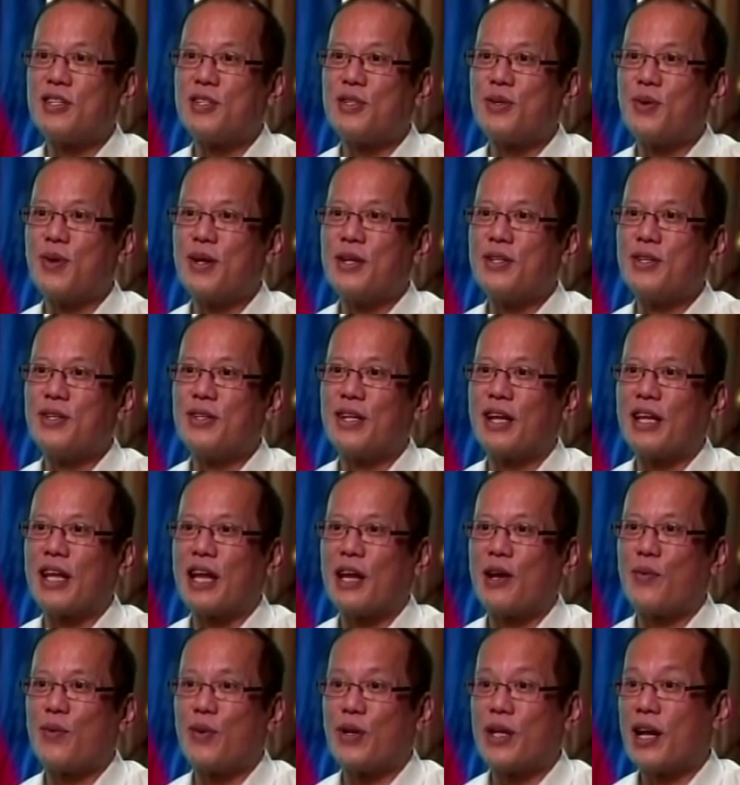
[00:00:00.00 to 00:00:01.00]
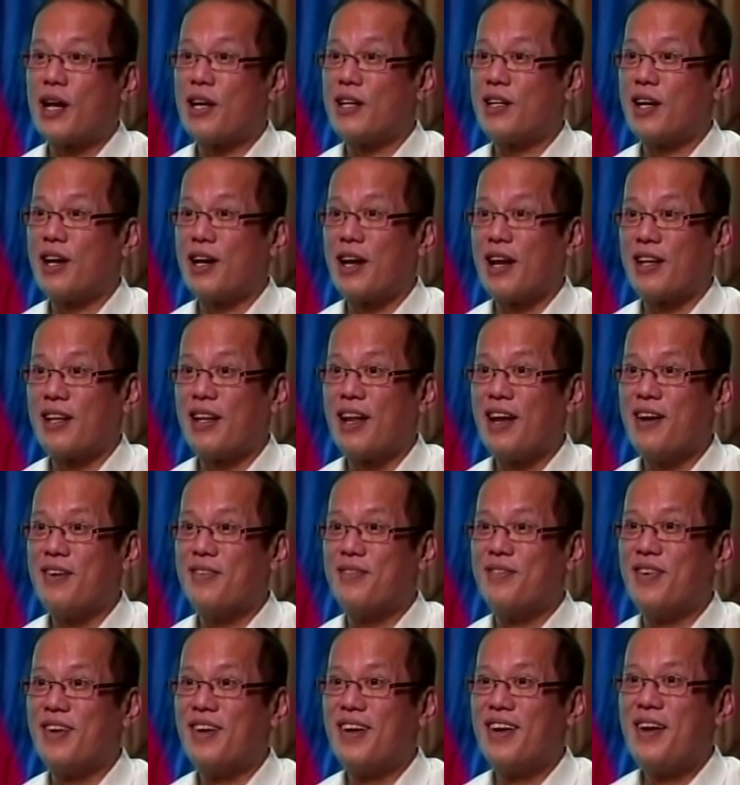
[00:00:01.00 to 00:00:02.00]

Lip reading: a situation that I would rather not have.